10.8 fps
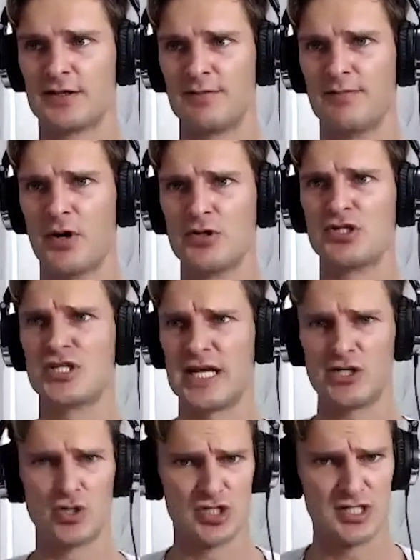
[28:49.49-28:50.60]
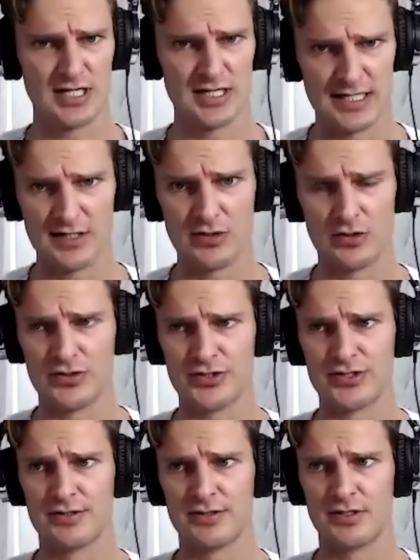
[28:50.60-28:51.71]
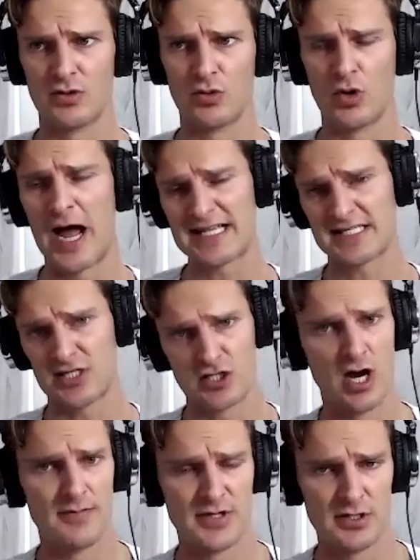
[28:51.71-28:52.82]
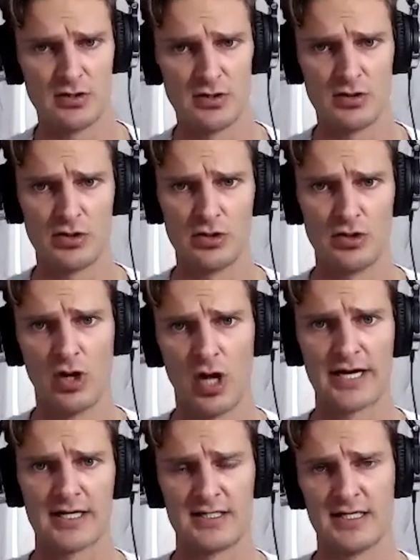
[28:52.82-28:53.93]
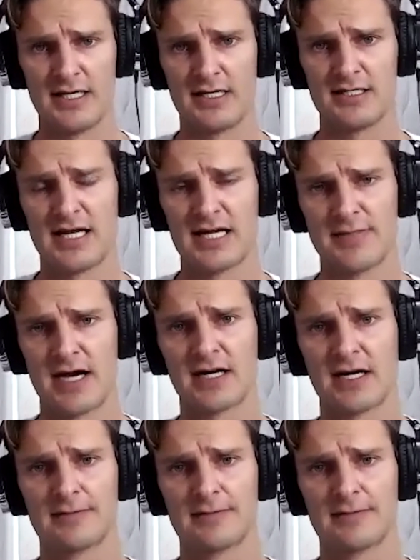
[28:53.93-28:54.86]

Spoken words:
the most interesting deals or asset type that you like in today's market?